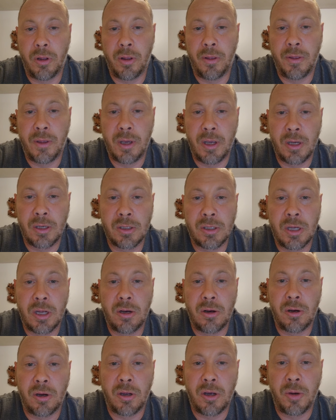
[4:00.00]
the things that
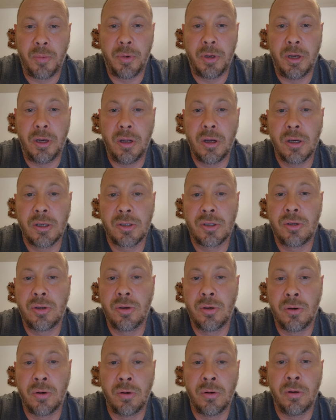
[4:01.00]
our company does
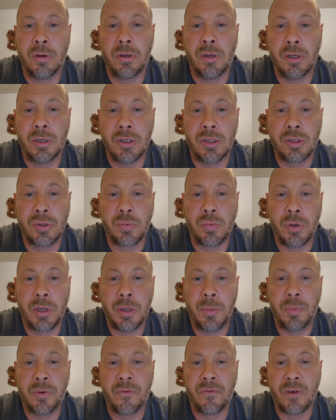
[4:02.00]
do is we
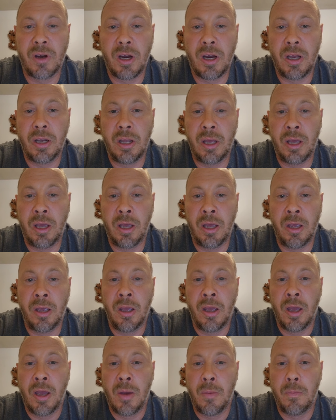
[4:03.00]
provide a
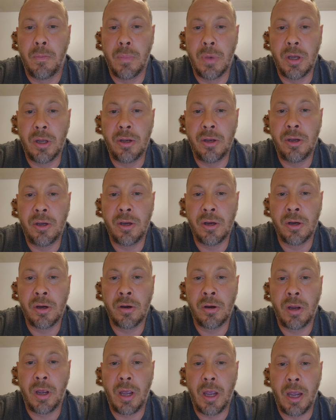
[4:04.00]

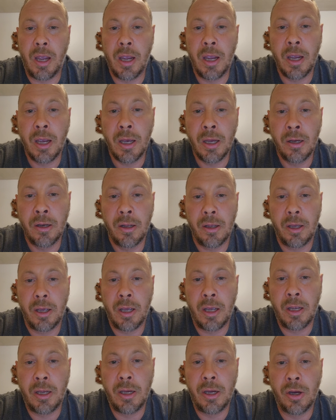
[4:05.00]
mid-year and
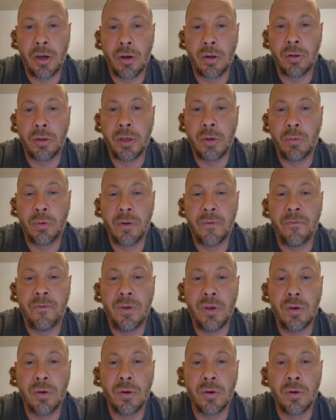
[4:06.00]
a yearly
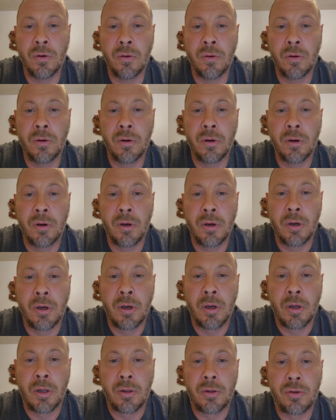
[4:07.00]
review
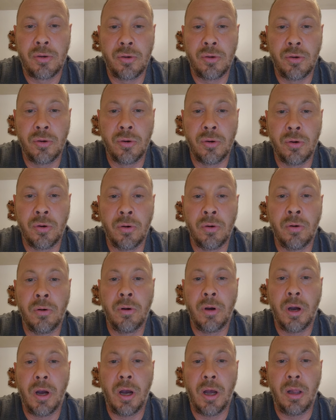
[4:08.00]
to
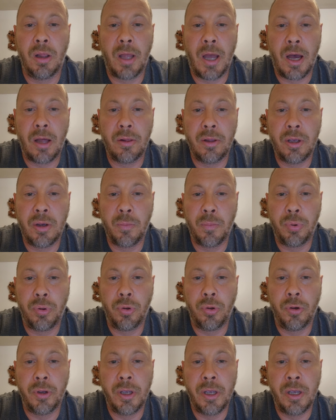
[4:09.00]
allow the
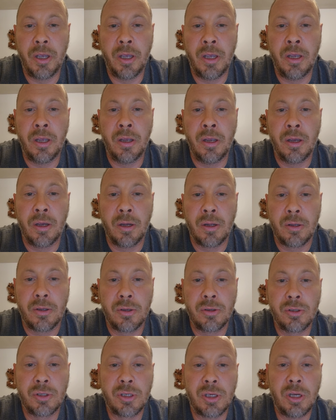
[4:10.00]
employee
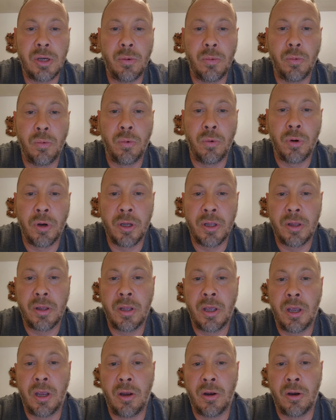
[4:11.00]
to see what
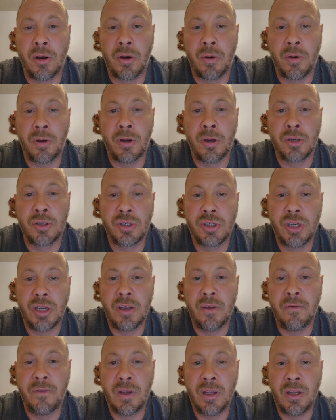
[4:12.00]
they are
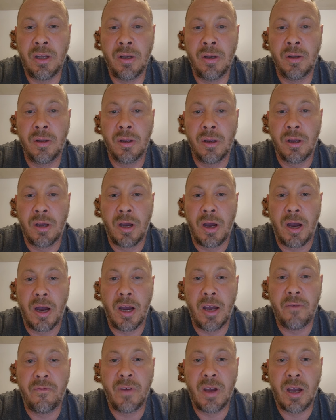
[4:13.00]
achieving
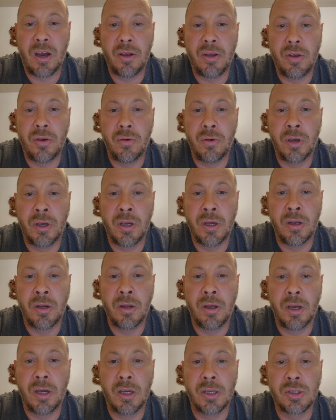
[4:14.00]
high value in,
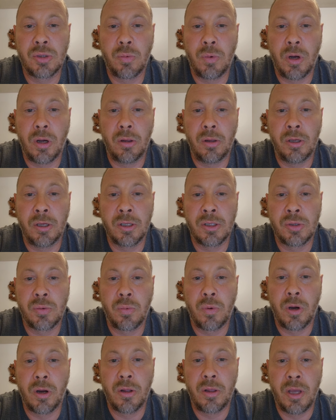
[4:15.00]
as well as
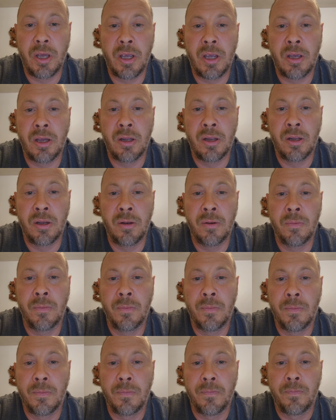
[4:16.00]
where they can
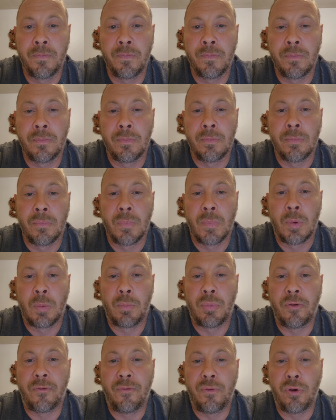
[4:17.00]

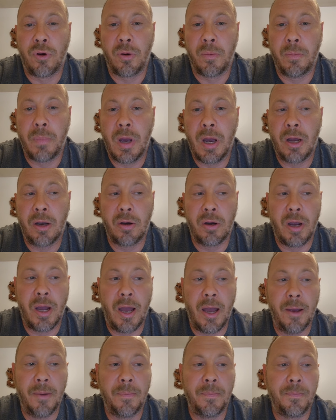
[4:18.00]
perform better
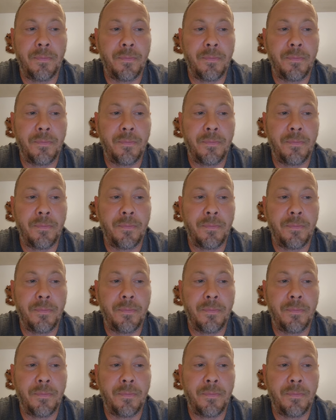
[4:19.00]
at.